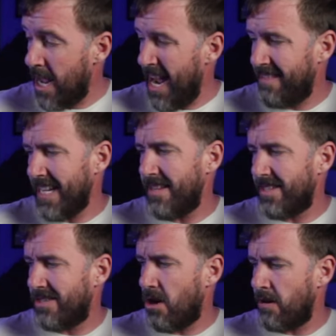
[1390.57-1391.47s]
I think this
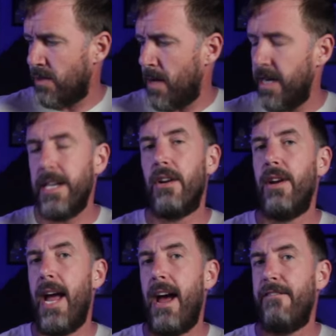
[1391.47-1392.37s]
guitar is about 1.5
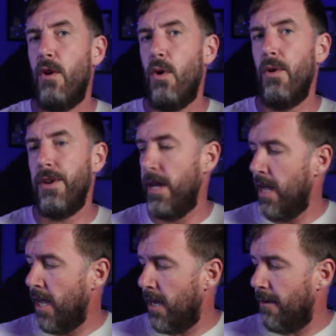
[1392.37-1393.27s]
years old.
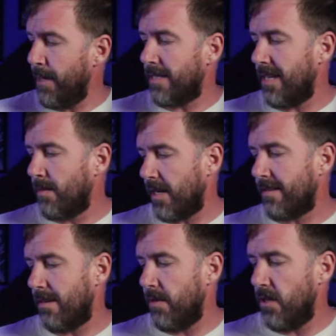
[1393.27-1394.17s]
It seems like
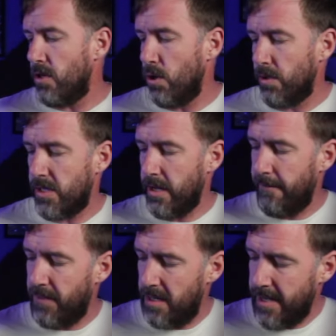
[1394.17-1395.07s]
some of the newer
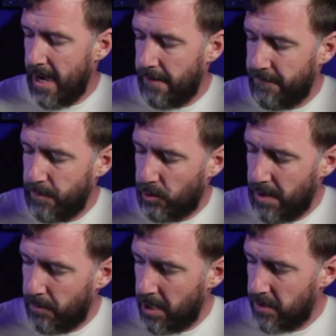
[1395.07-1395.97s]
stuff that Dan from
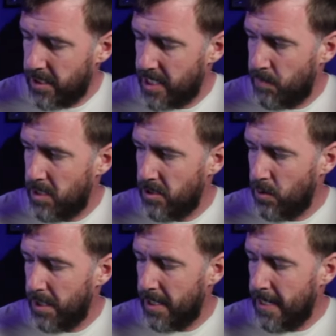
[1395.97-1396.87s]
Girt Brothers has been
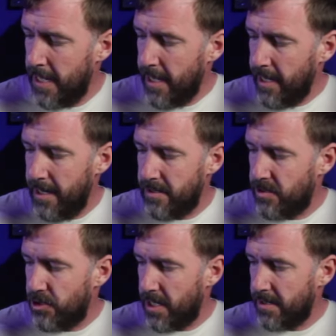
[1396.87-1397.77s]
doing is
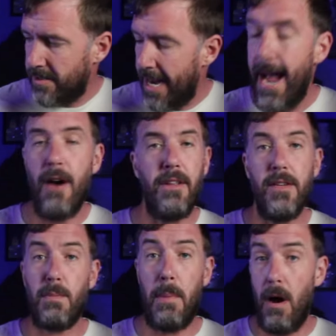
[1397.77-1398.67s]
just out of
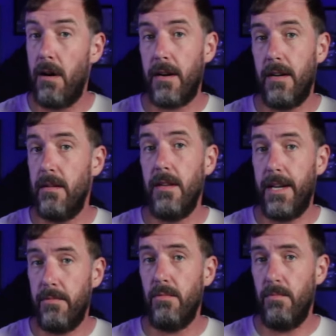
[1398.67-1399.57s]
this park.
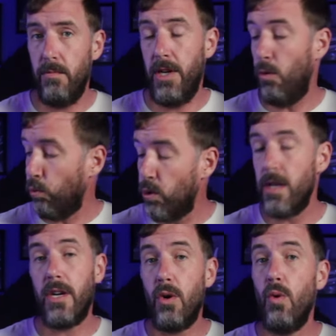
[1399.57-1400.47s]
Like,
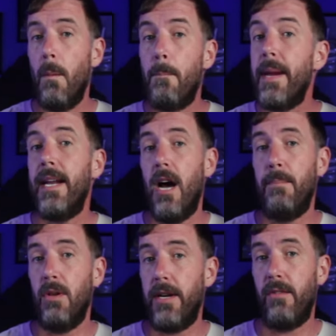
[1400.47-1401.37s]
really cool beat up
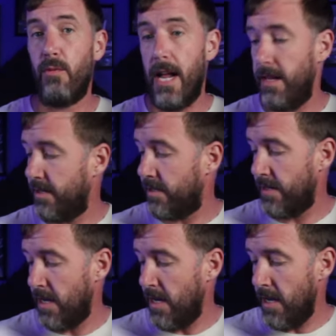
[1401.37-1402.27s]
looking relics.
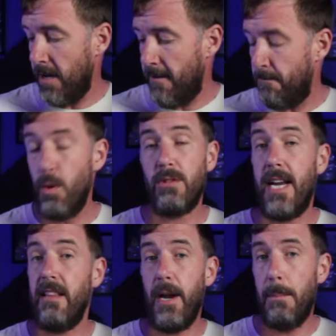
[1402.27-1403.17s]

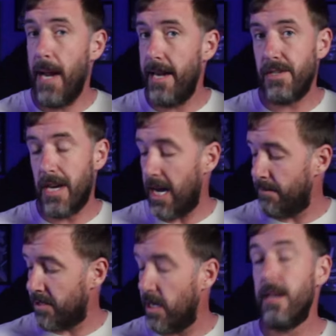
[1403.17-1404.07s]
Multi-layer paint
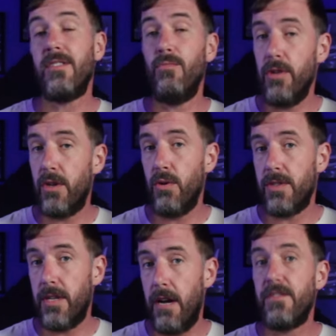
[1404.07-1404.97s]
jobs, some really cool
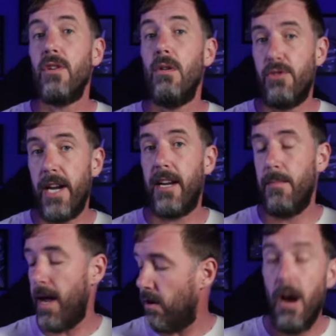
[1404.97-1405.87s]
stuff. So check
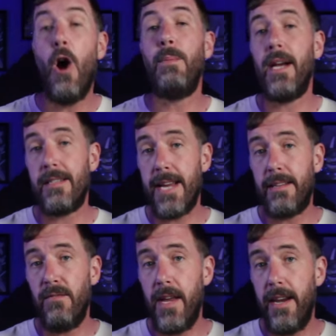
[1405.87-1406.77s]
him out. Hope you guys like
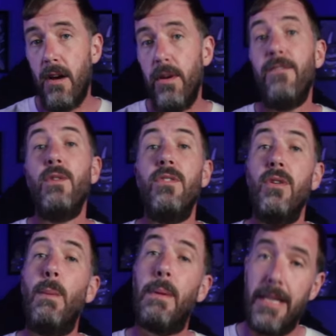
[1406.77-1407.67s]
the video. If you
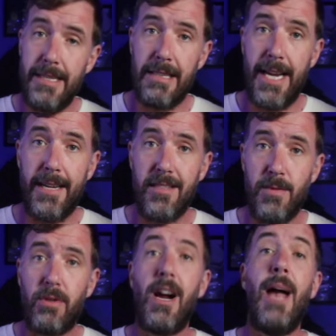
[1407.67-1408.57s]
do, please like and
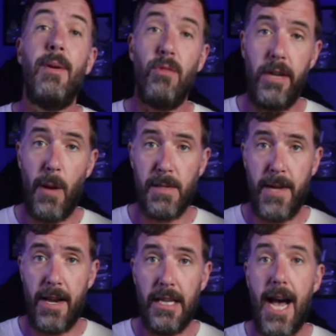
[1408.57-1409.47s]
subscribe. It really helps me
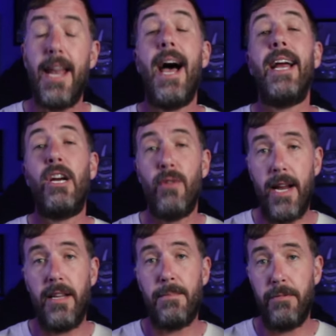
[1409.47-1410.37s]
out a lot. I
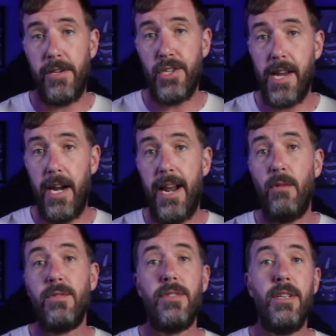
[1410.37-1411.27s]
greatly appreciate it. And I
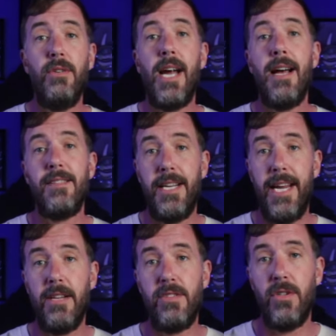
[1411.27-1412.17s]
will see you guys
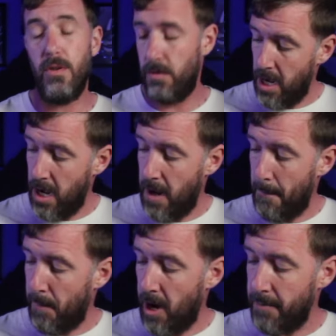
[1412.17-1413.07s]
again soon.
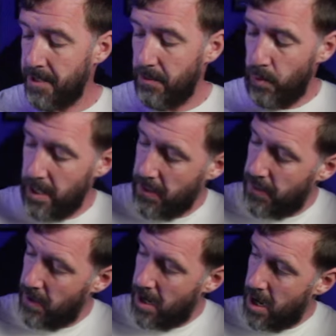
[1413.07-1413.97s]
Probably
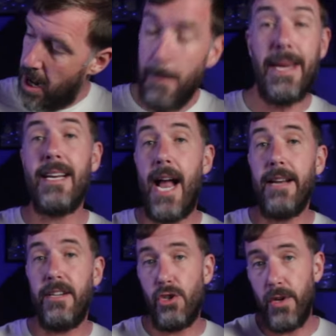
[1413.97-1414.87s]
with a
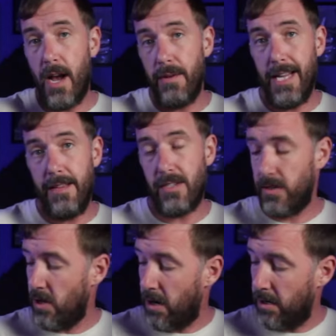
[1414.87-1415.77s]
P90 shootout in this
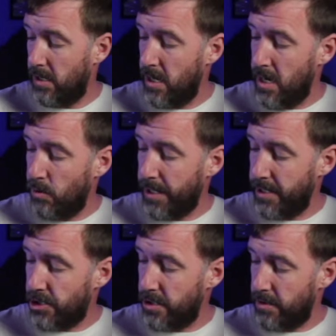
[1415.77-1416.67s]
guitar. We're going to
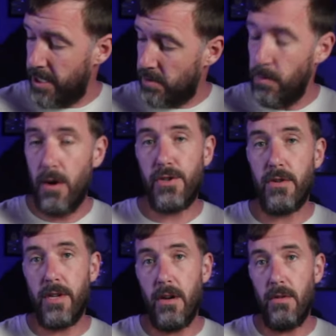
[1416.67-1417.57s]
shoot this
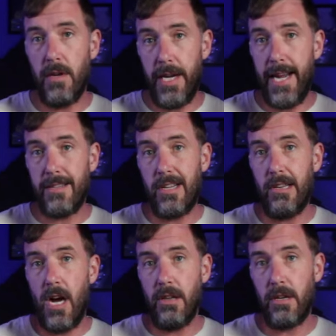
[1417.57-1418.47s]
Mojotone against a
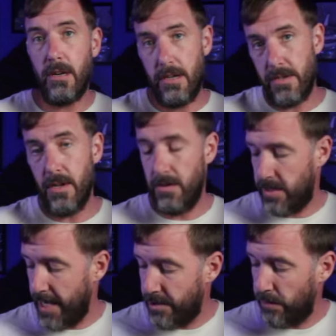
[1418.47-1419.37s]
Lawler. So
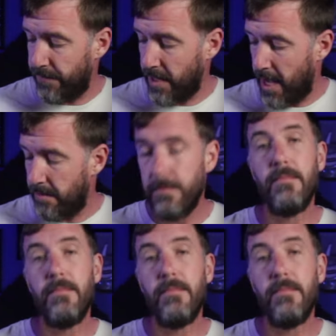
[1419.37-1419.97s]
stay tuned for that.